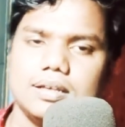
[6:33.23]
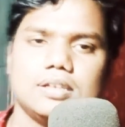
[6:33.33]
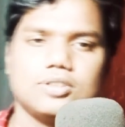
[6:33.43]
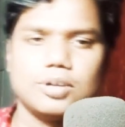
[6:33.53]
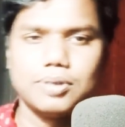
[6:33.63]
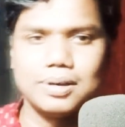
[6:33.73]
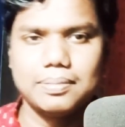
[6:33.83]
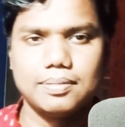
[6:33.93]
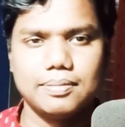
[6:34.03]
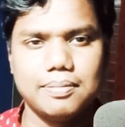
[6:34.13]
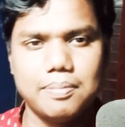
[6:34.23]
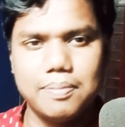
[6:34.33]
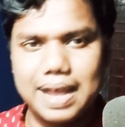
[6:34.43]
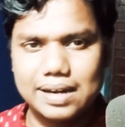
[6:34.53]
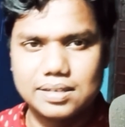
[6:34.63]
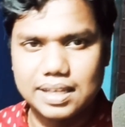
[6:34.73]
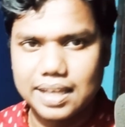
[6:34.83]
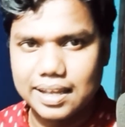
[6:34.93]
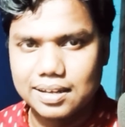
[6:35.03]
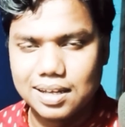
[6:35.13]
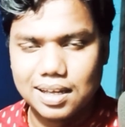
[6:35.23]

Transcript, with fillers: Sorry, my bad singing.